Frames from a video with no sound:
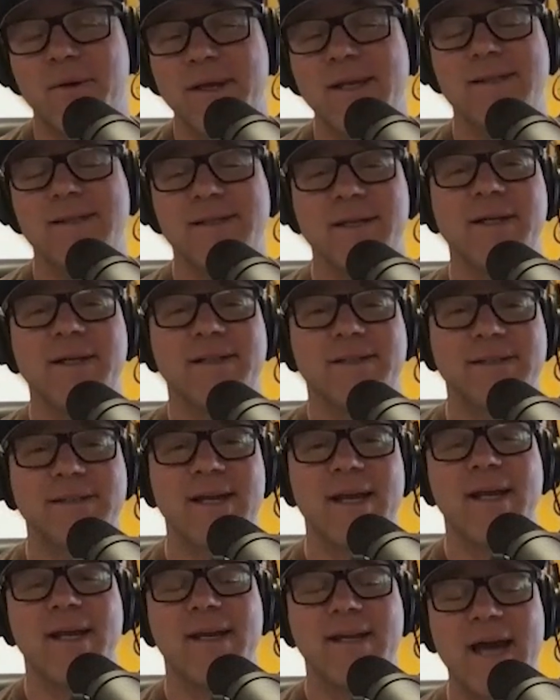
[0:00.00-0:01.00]
He's gonna
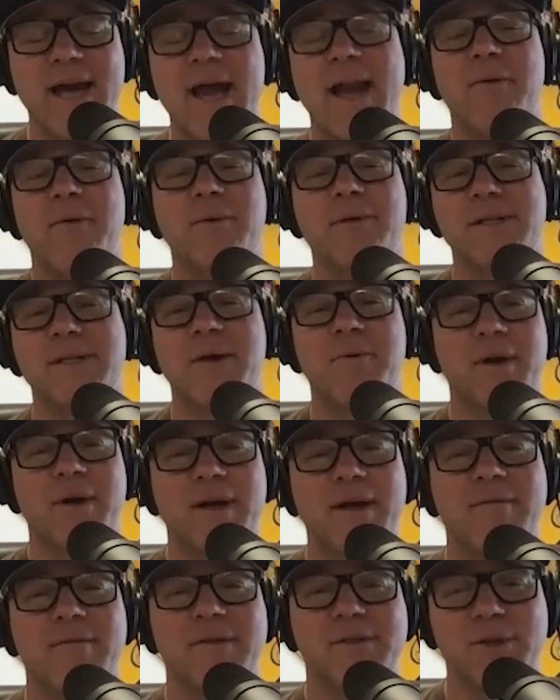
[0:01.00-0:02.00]
say, God, I wish I would have
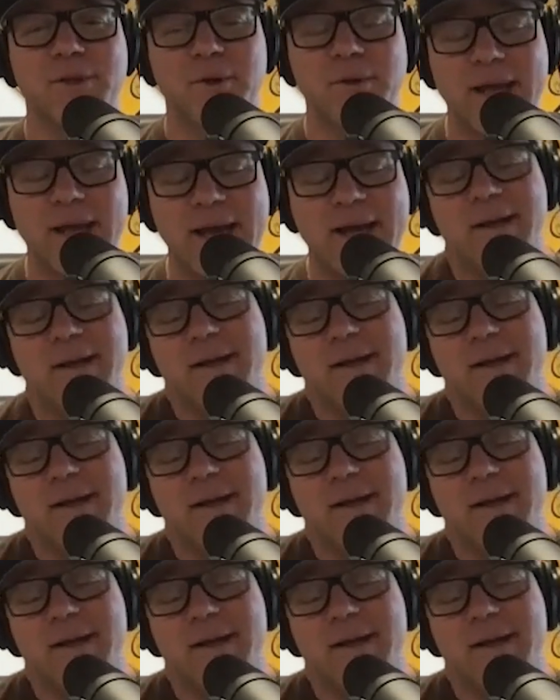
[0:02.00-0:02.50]
never sold that.